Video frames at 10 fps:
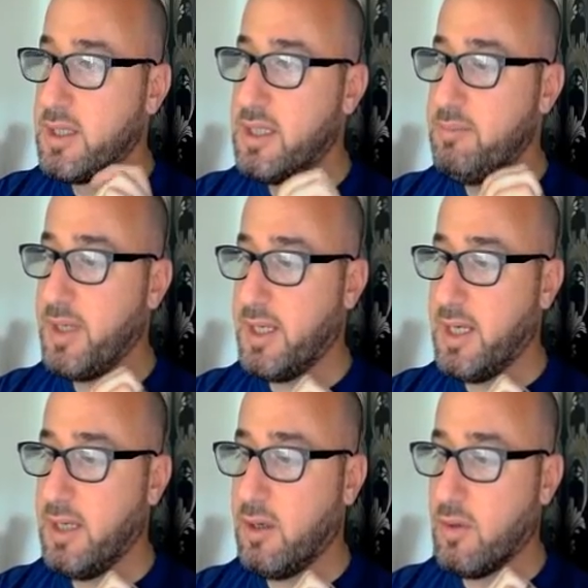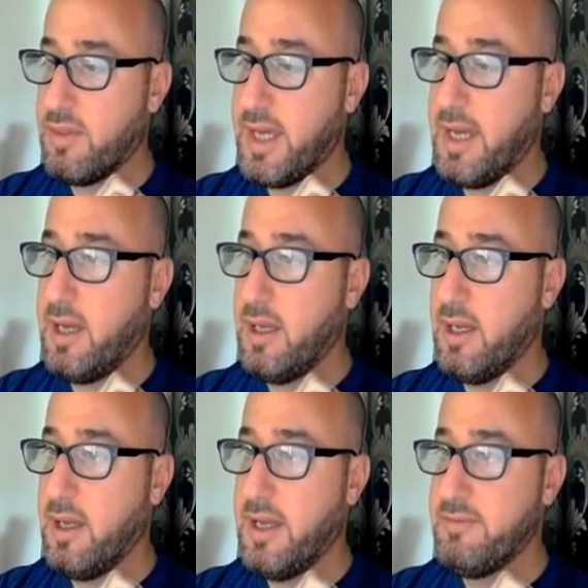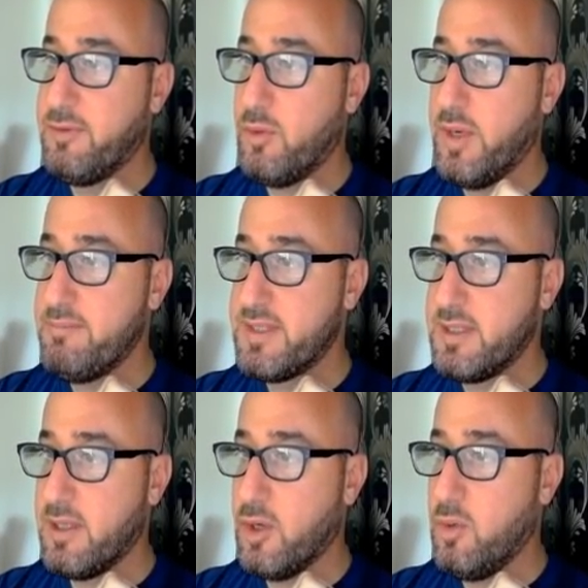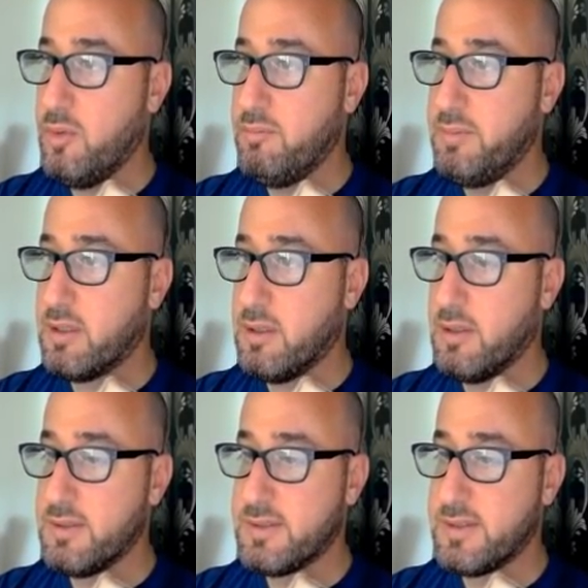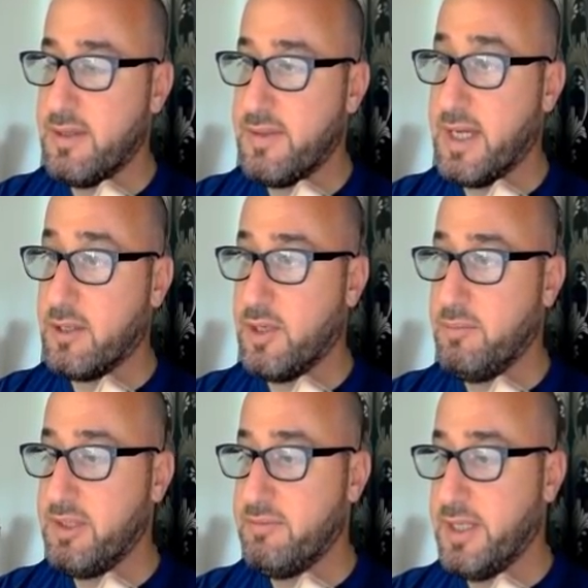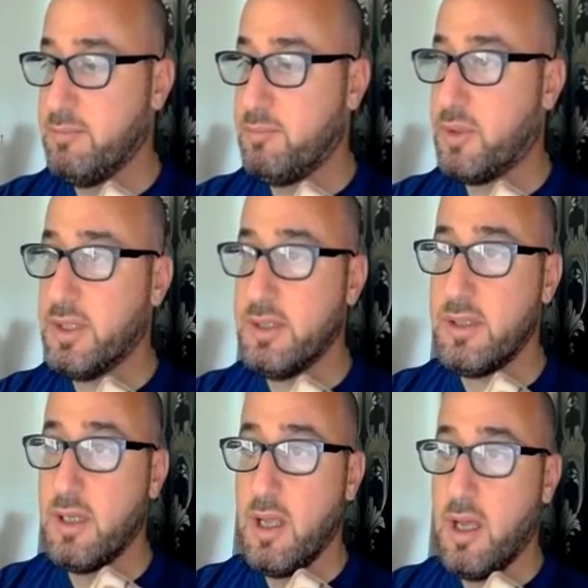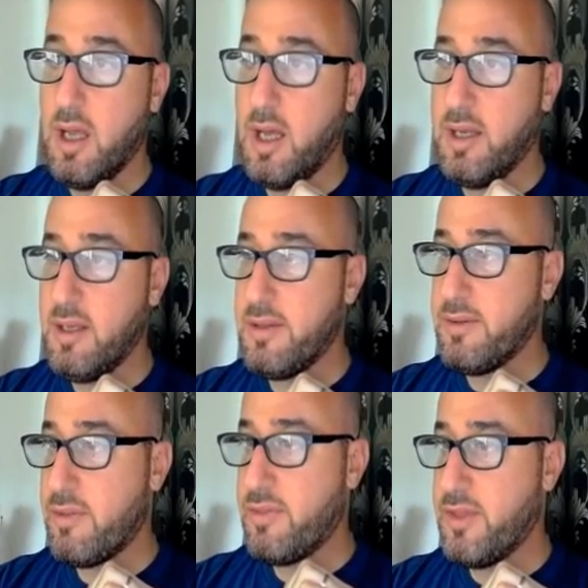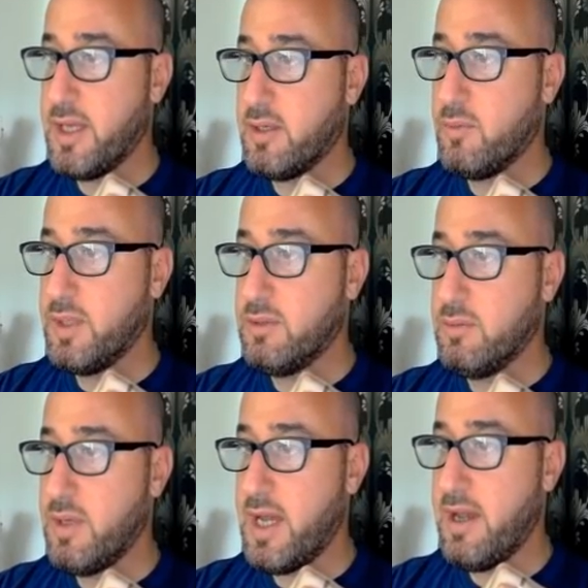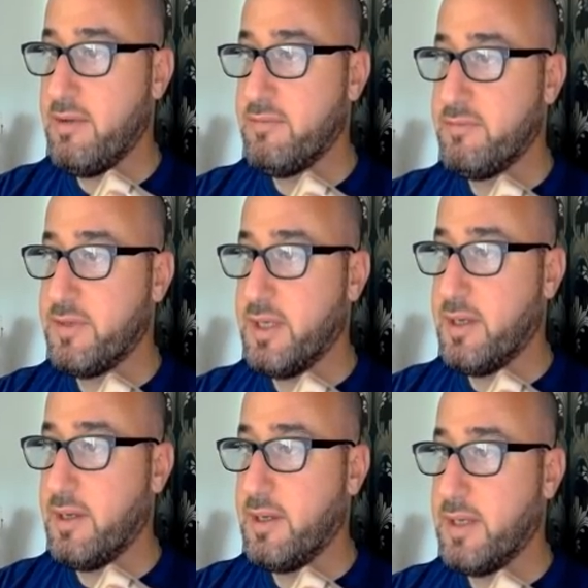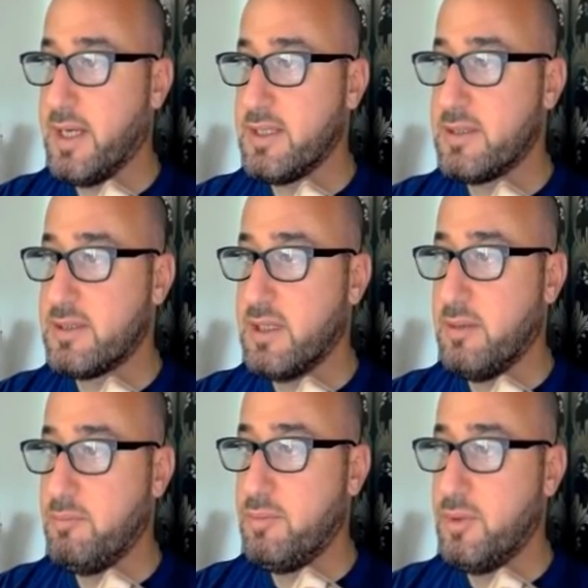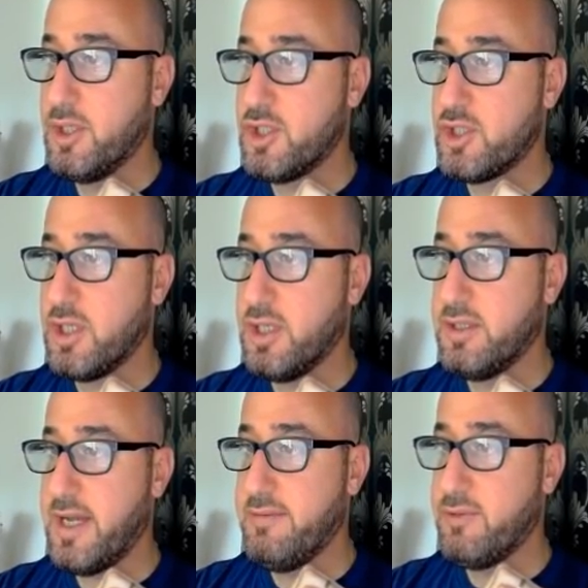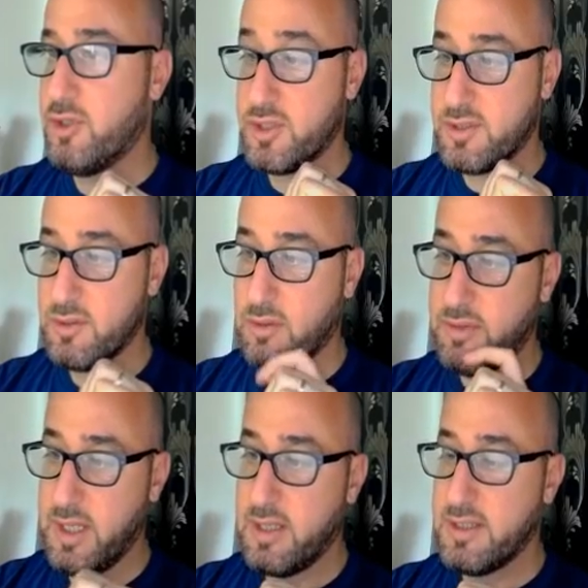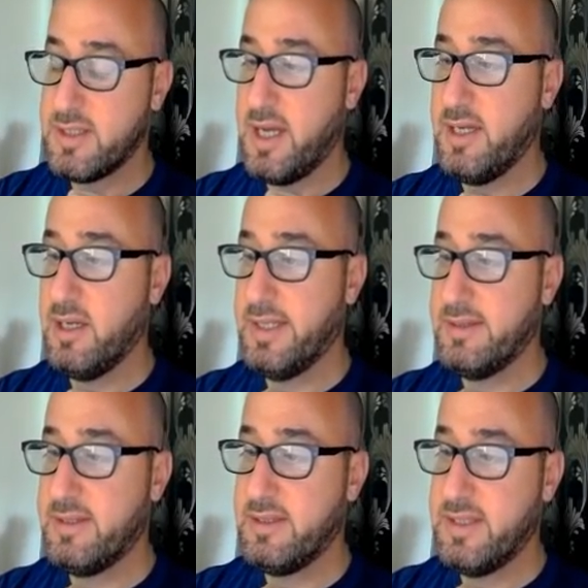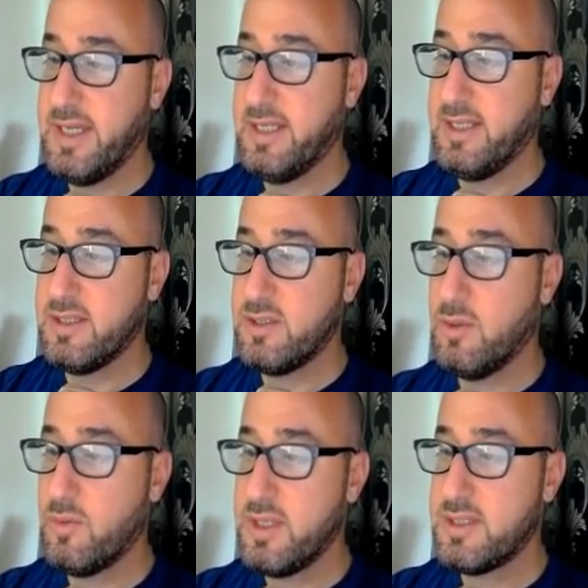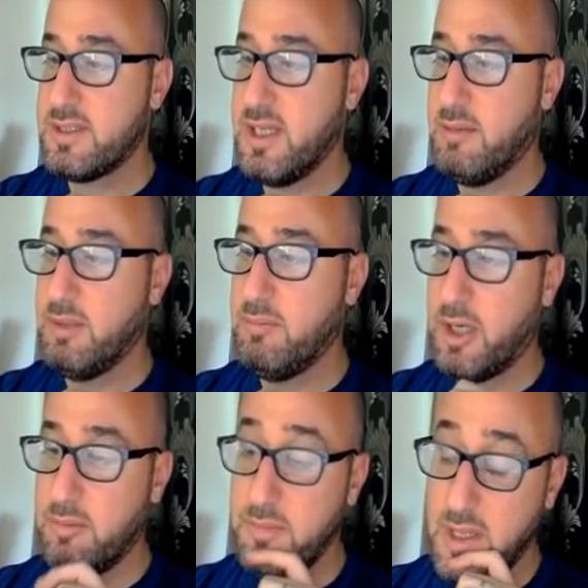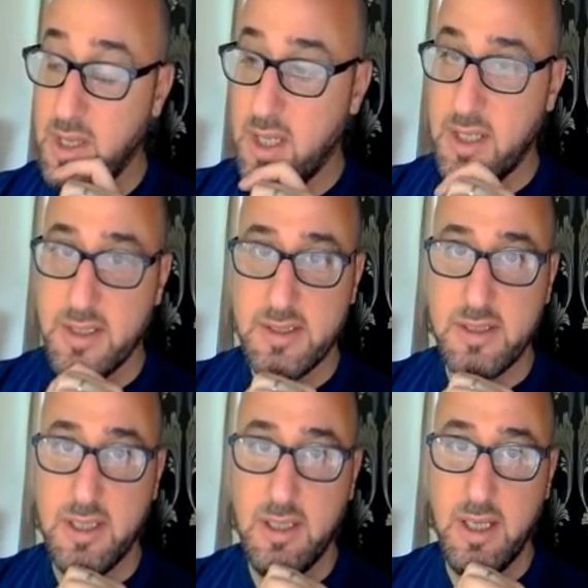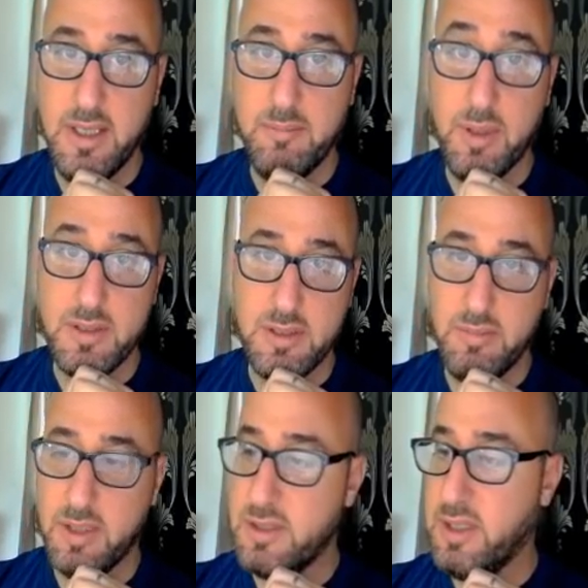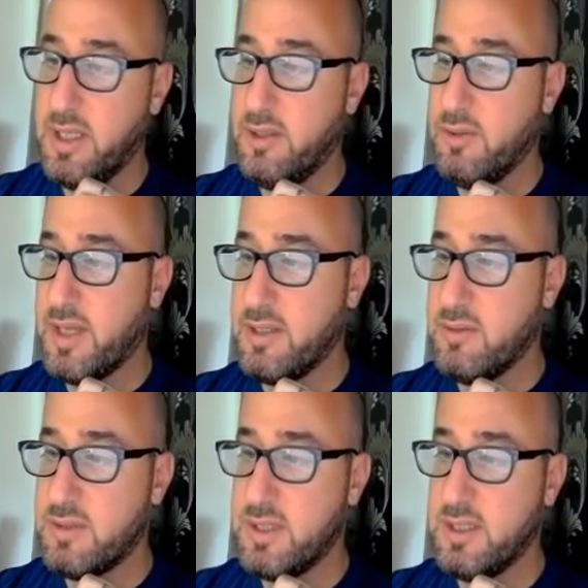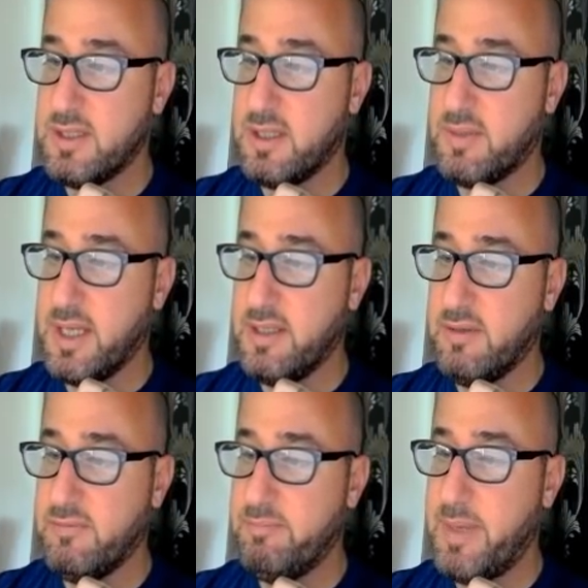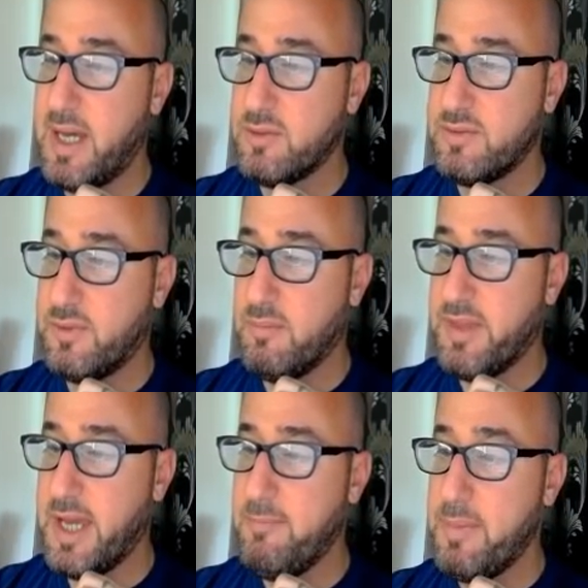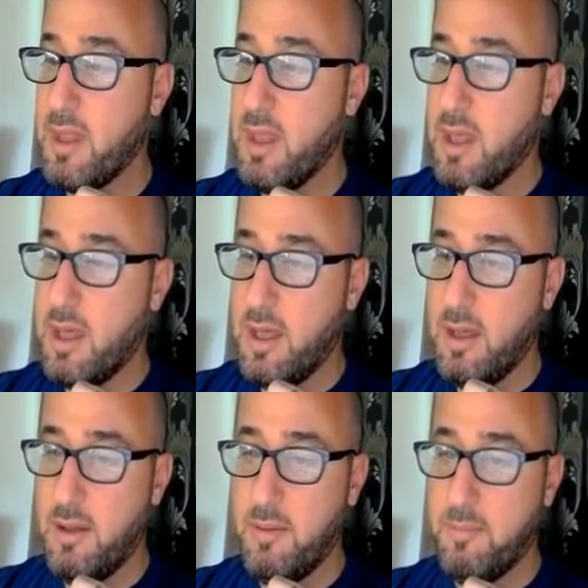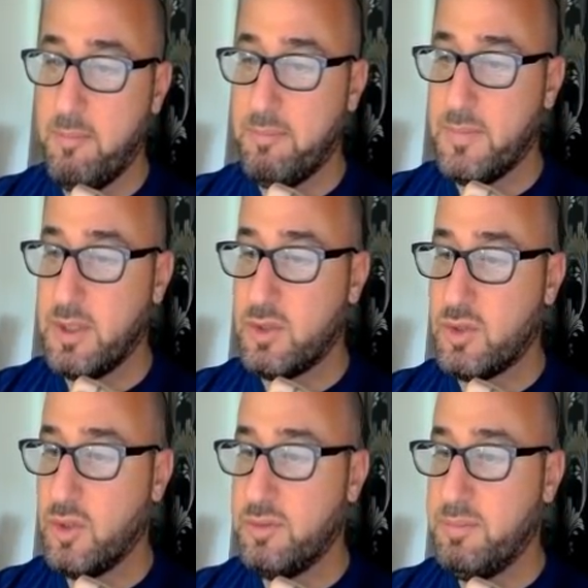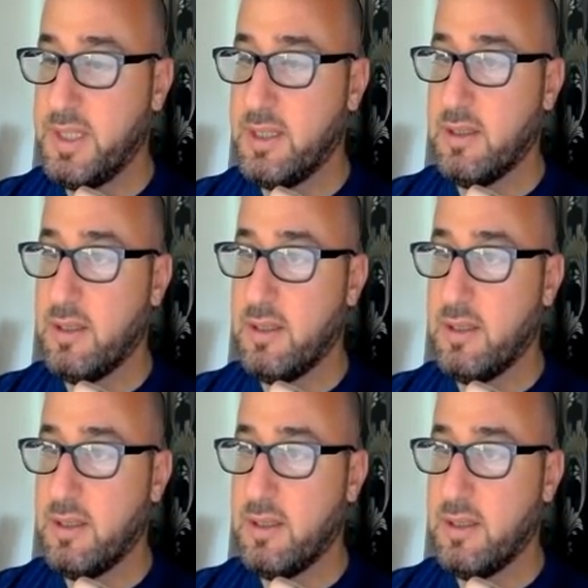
keep an eye on that uh, FOMC though because uh, that's gonna be very important Another thing, we do have uh, a nice uh, bullish uh, divergence on the RSI and the daily. So this double bottom is still a possible scenario that you see some kind of bounce from that. Um, it could be